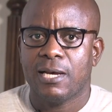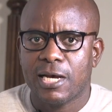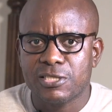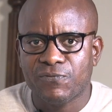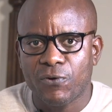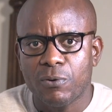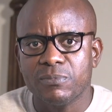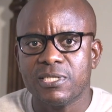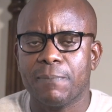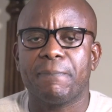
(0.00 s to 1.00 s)
has
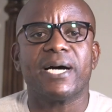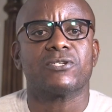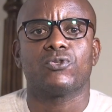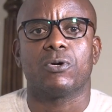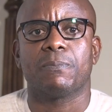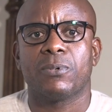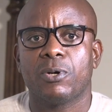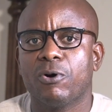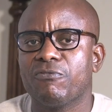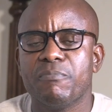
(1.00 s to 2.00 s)
formed the backdrop
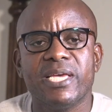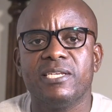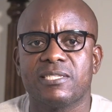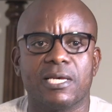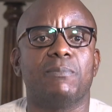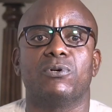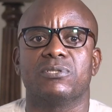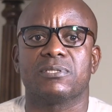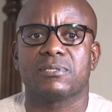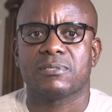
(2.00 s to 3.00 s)
of many
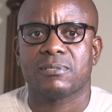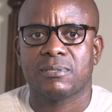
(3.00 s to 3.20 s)
sermons.